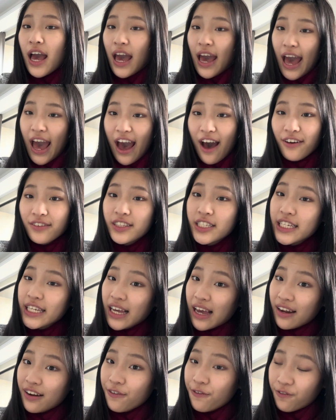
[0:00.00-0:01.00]
how to
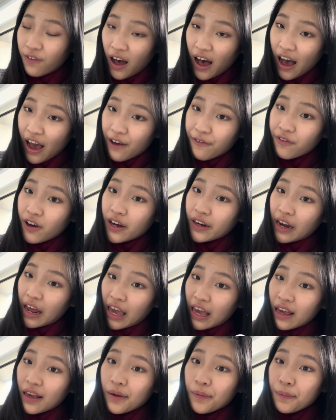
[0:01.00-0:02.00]
get a 5 on
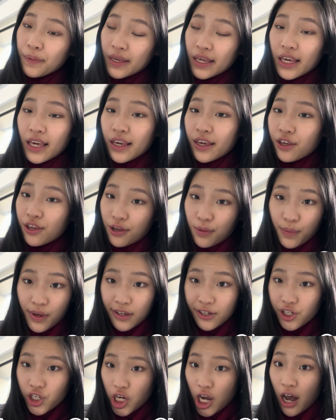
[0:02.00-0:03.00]
AP
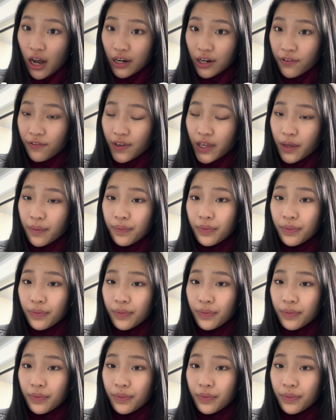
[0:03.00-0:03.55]
Human Geography.